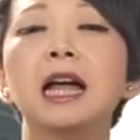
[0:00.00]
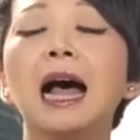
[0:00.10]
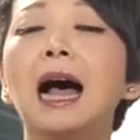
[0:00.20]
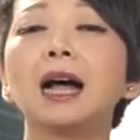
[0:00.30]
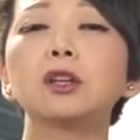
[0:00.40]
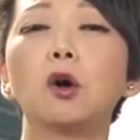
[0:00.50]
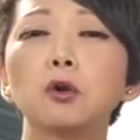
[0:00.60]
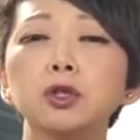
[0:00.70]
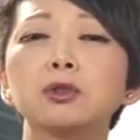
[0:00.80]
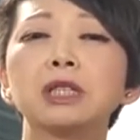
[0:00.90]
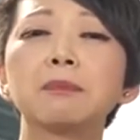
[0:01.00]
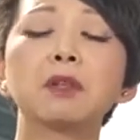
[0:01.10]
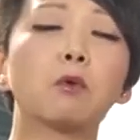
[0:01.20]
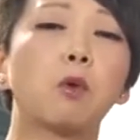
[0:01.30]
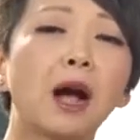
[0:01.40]
and also some
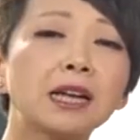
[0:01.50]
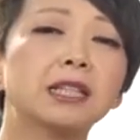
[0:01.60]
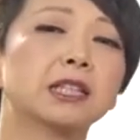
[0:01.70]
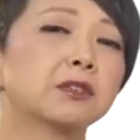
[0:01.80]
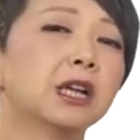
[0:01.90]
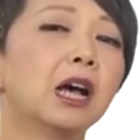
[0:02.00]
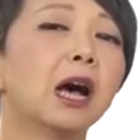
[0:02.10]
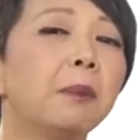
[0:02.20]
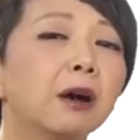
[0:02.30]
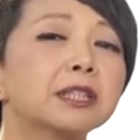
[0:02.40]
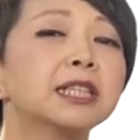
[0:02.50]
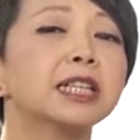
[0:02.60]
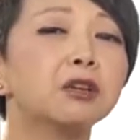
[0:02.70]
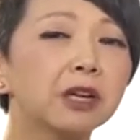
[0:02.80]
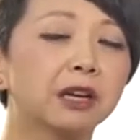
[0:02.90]
of the crises about
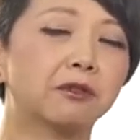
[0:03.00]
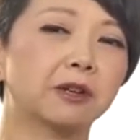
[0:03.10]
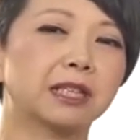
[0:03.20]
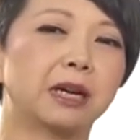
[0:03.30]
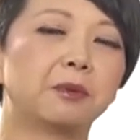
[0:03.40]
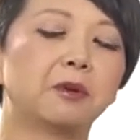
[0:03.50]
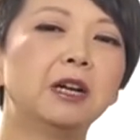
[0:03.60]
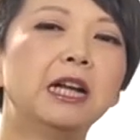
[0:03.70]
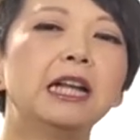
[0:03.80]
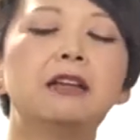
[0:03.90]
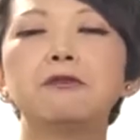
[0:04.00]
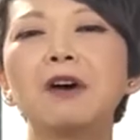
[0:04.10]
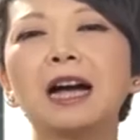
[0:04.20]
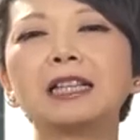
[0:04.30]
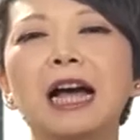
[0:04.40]
Syria, for example. In
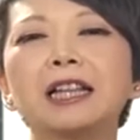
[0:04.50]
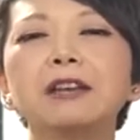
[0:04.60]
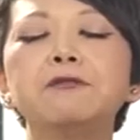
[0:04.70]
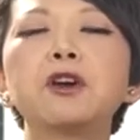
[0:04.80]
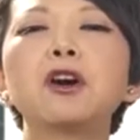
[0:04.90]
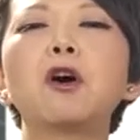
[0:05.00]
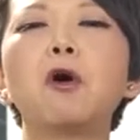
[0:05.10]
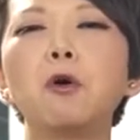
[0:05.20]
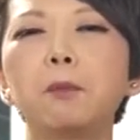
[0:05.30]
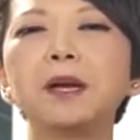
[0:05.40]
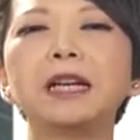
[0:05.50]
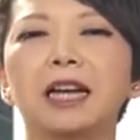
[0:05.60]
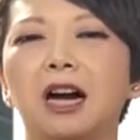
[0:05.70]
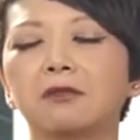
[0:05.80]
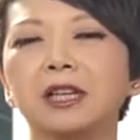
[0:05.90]
fact, at the very opening
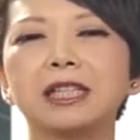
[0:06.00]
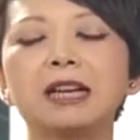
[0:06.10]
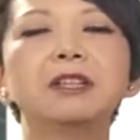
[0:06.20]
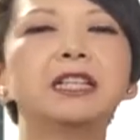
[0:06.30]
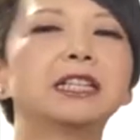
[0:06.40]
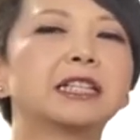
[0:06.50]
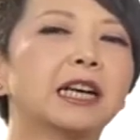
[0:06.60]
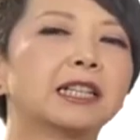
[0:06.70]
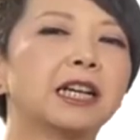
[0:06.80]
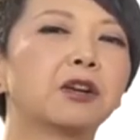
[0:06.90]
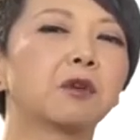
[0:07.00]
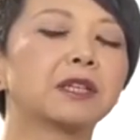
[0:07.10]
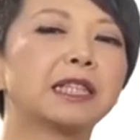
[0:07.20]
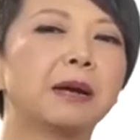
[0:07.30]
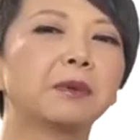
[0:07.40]
of the 70th General
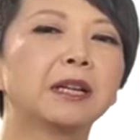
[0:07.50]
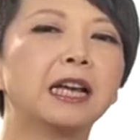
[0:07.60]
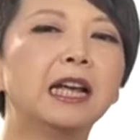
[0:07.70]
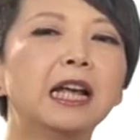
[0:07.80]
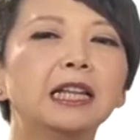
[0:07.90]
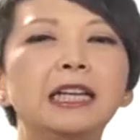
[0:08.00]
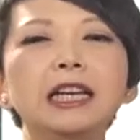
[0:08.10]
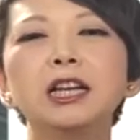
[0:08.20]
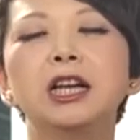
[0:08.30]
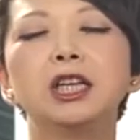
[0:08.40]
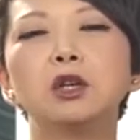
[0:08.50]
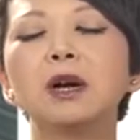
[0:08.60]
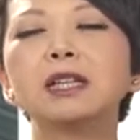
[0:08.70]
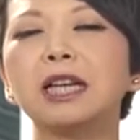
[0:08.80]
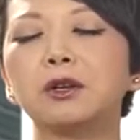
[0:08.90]
Assembly, the
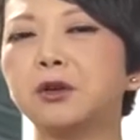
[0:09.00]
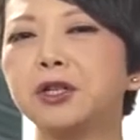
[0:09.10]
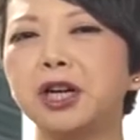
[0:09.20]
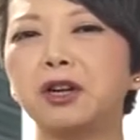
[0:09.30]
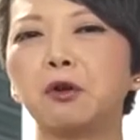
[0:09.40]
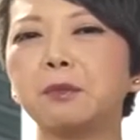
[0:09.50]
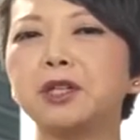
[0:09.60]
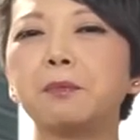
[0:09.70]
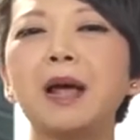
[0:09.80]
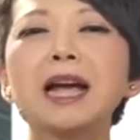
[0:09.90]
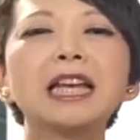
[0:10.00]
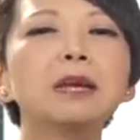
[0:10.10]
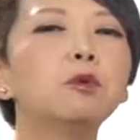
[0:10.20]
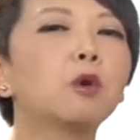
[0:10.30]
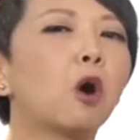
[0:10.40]
UN Secretary General, Mr. Ban
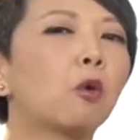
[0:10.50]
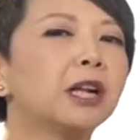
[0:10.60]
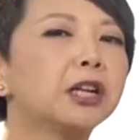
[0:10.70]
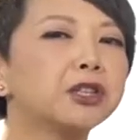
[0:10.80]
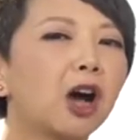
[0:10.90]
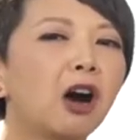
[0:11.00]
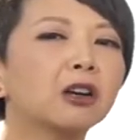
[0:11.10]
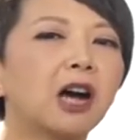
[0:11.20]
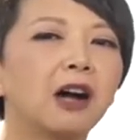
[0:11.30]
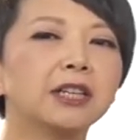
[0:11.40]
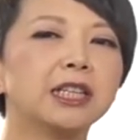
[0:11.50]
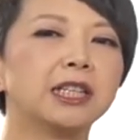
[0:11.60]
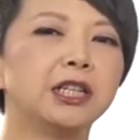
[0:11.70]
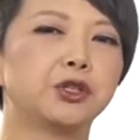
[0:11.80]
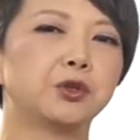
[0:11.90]
Ki-moon, already talked on these
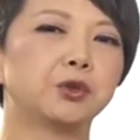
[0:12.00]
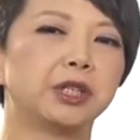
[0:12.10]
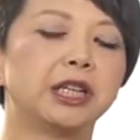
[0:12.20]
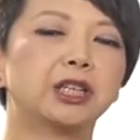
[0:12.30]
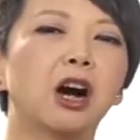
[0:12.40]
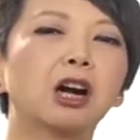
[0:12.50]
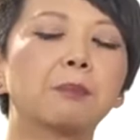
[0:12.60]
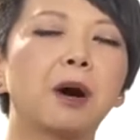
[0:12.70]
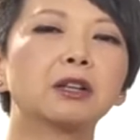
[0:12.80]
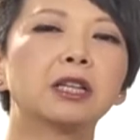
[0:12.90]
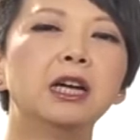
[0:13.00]
issues. He talked about